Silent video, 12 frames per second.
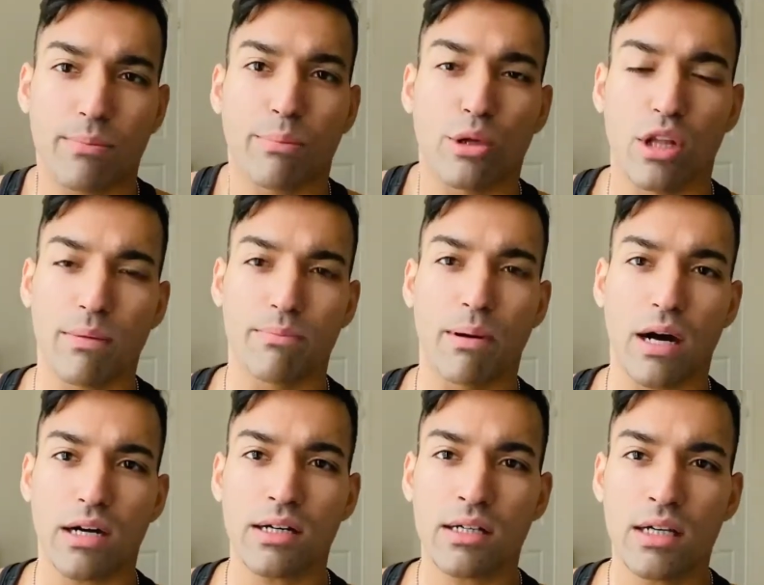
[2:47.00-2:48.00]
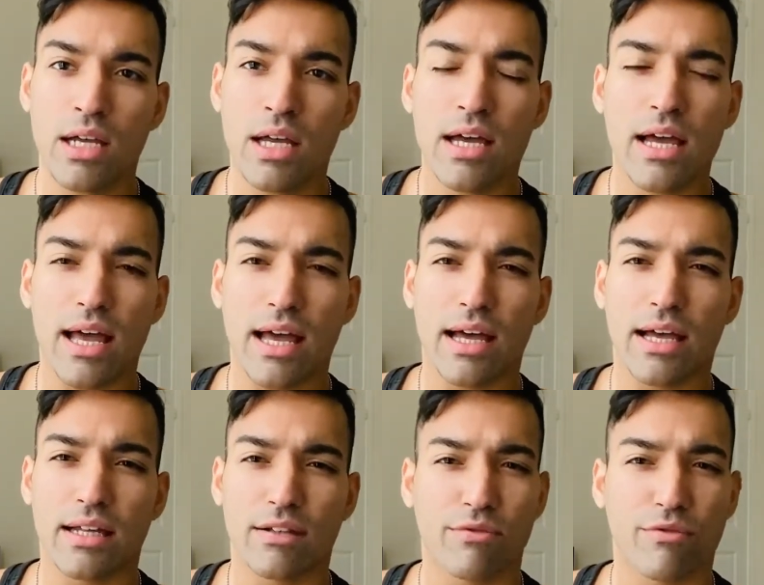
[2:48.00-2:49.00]
pull-up bar,
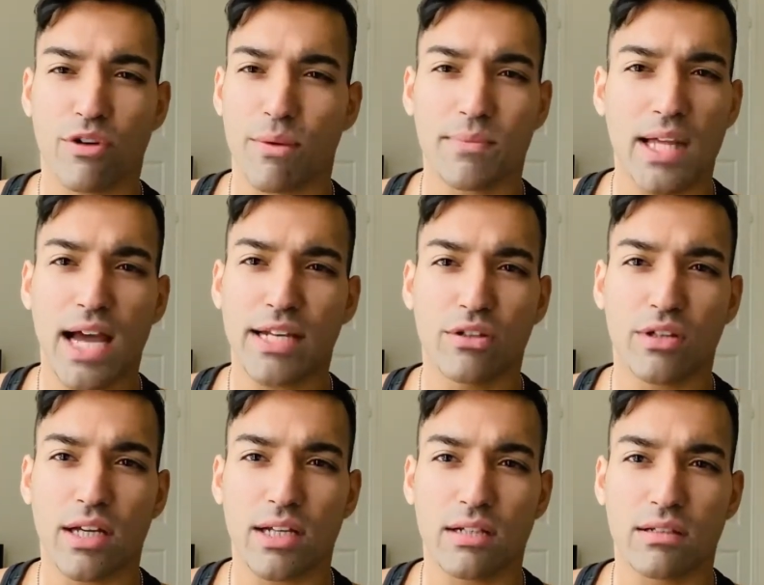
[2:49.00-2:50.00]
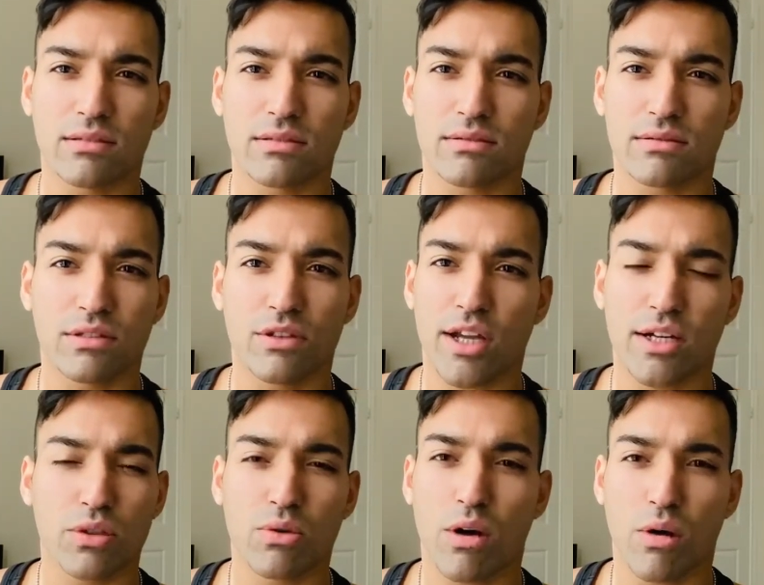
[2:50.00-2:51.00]
and from that you
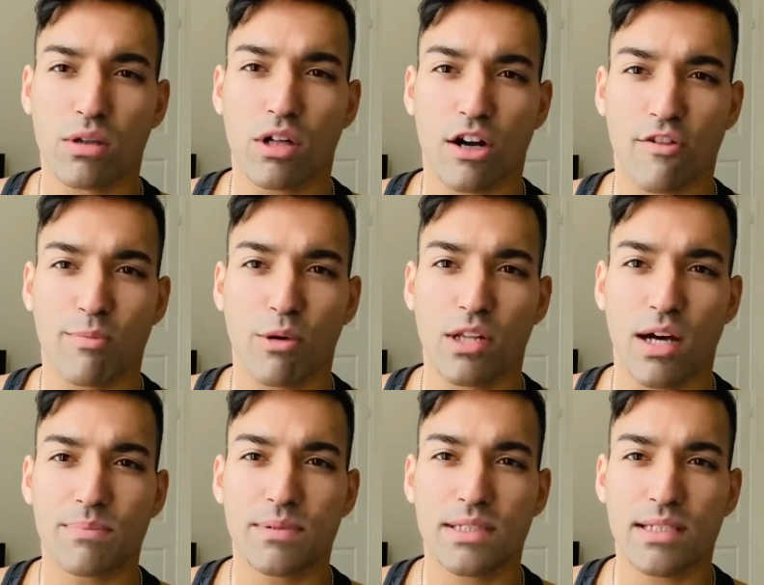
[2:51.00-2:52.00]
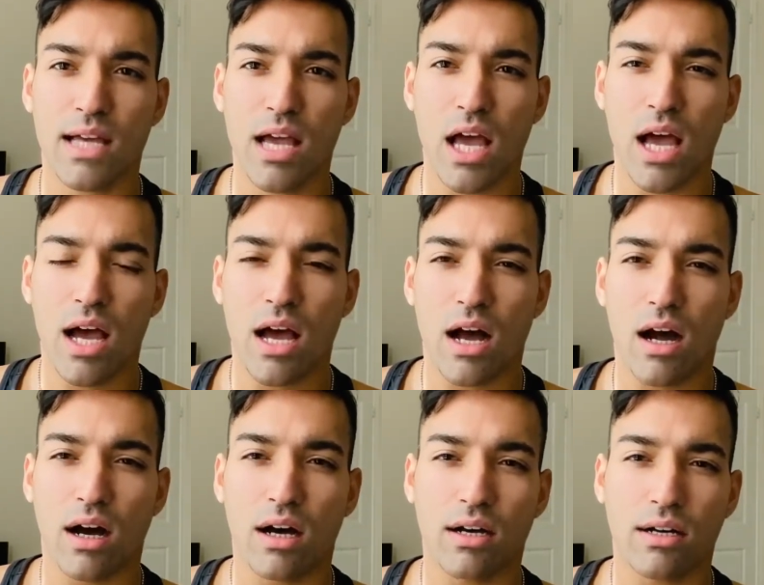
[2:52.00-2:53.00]
can do a whole lot of pull-ups.
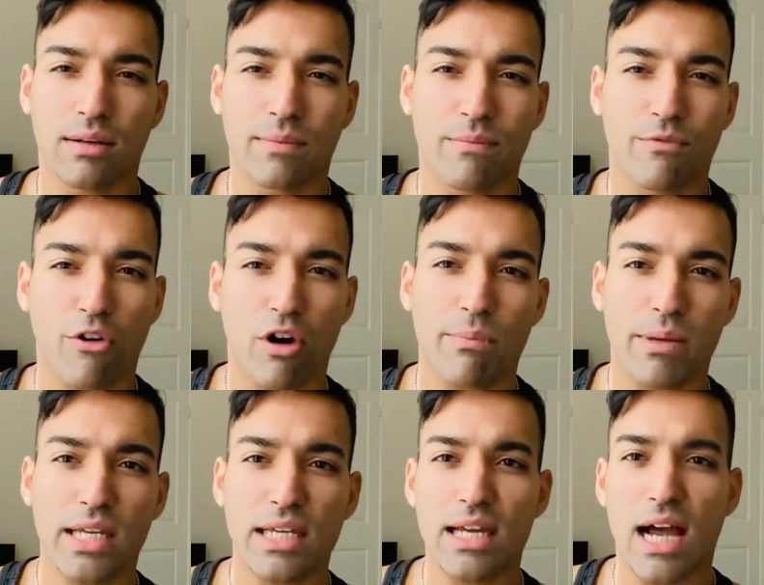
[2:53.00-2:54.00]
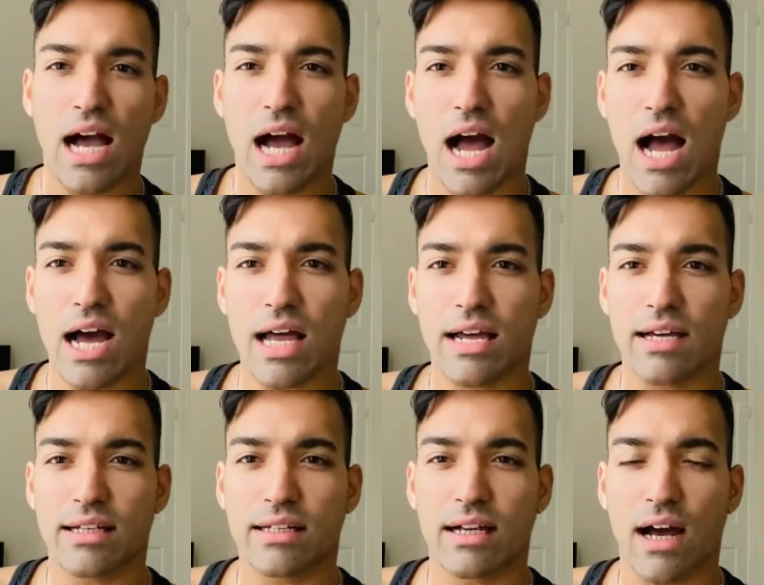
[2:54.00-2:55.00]
For me,
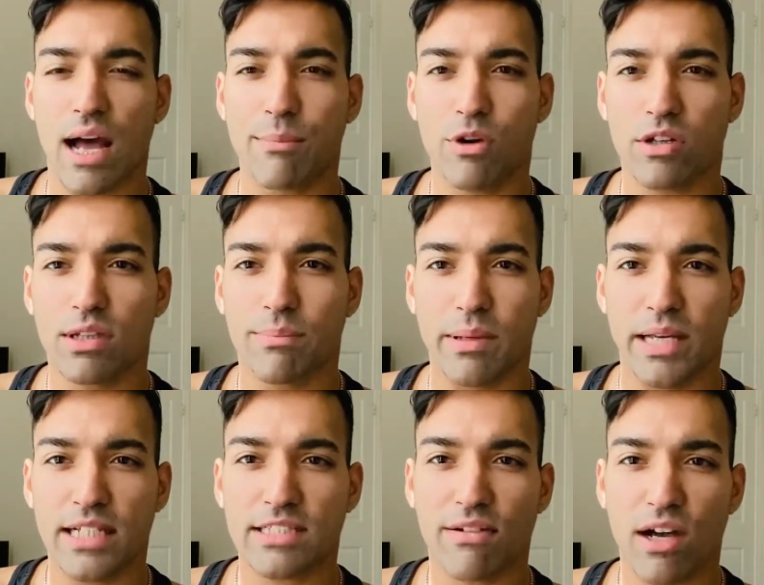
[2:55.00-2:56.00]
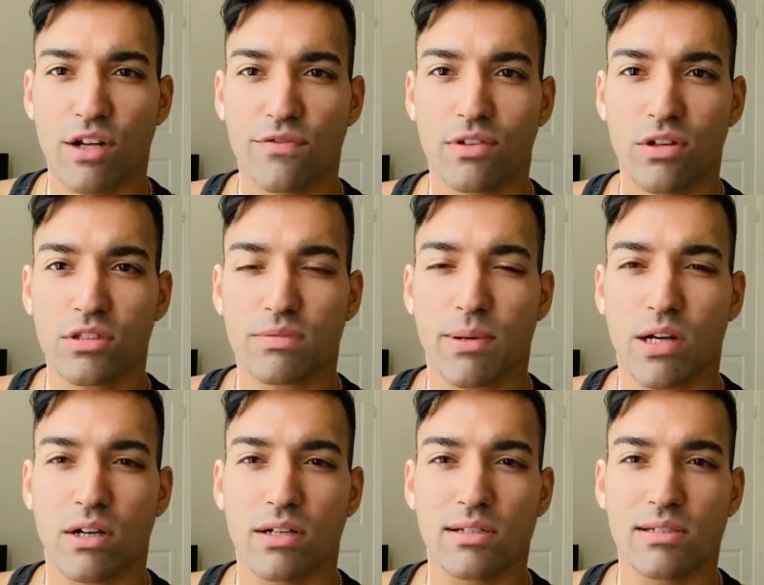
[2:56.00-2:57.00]
I'm not the biggest fan of those
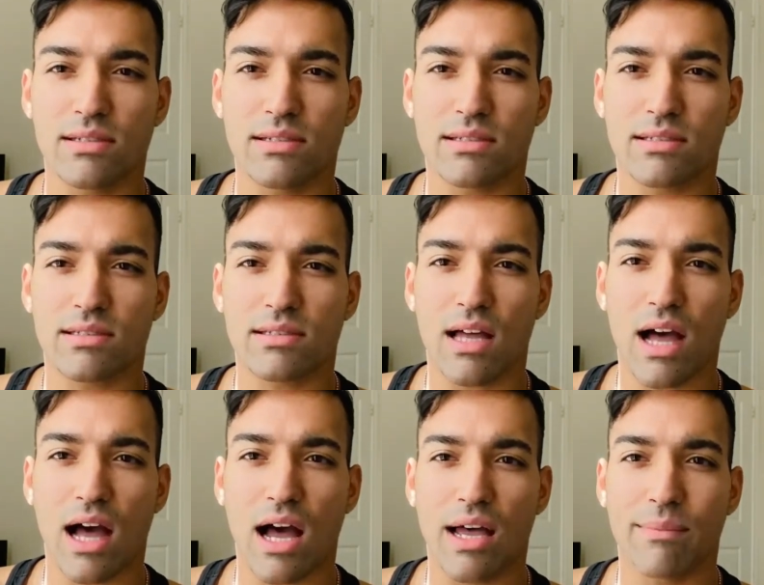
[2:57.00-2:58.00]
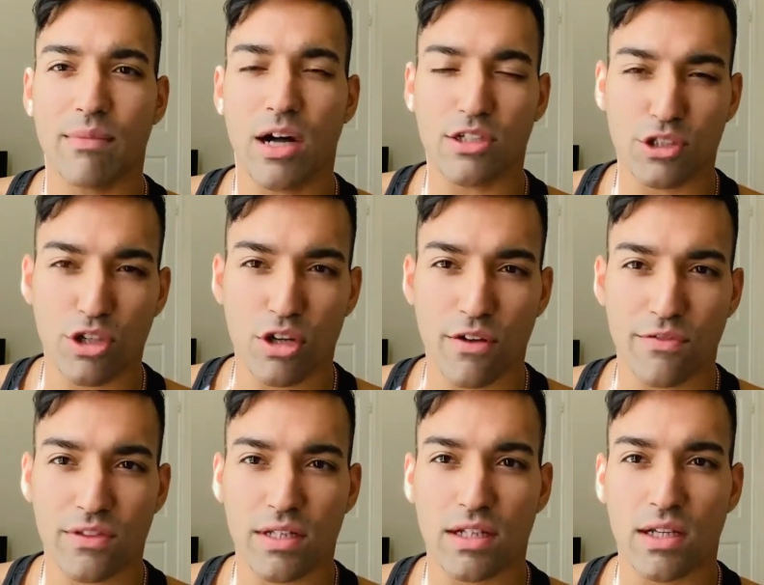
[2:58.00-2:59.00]
because I'm unsure
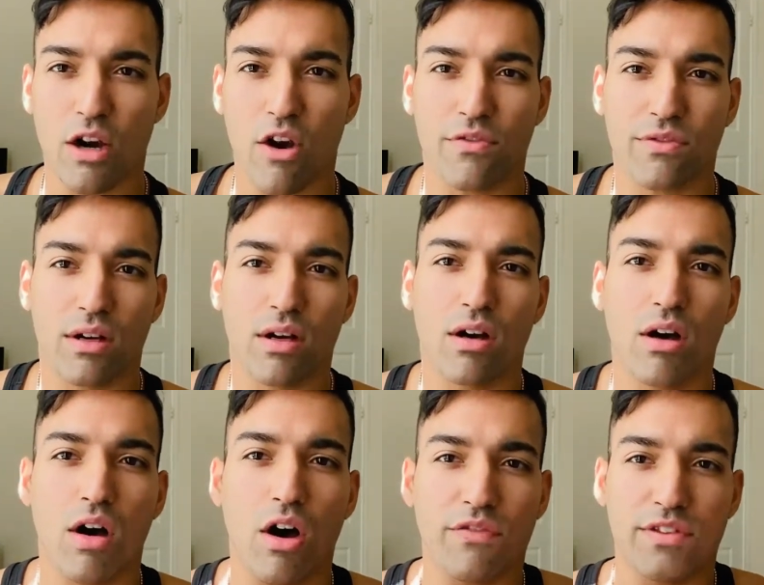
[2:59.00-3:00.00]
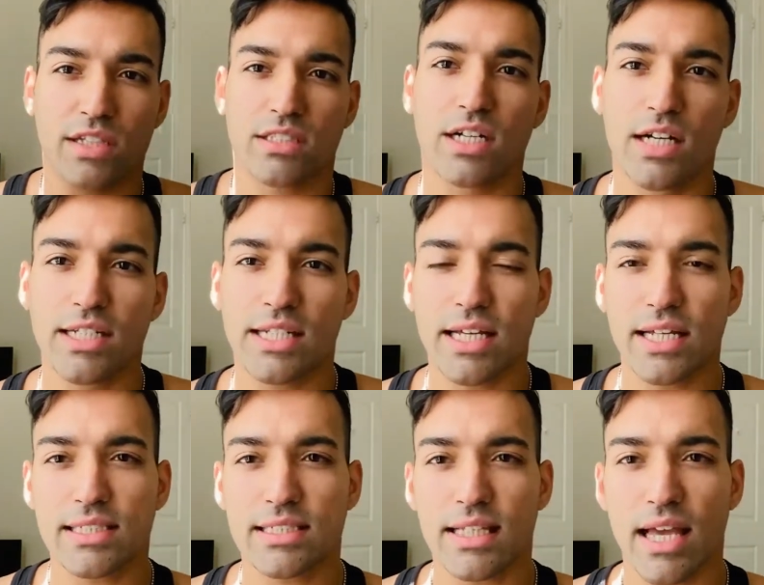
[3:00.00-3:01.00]
of their sturdiness